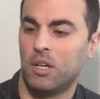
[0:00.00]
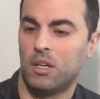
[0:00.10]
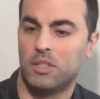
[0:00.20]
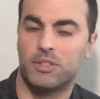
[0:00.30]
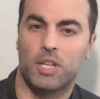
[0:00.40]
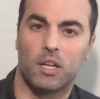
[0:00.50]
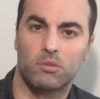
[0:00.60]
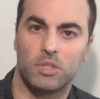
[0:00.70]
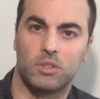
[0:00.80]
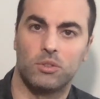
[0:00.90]

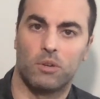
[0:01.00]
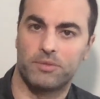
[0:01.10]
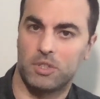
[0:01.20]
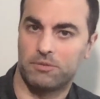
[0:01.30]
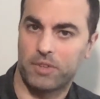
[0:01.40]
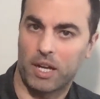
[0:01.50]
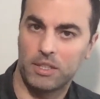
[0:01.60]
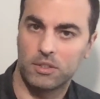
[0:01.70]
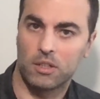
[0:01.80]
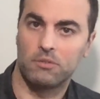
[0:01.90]
integrity of the
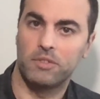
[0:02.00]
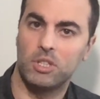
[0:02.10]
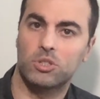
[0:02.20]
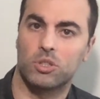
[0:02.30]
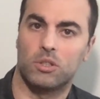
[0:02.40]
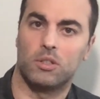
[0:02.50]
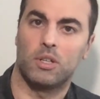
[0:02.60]
final vision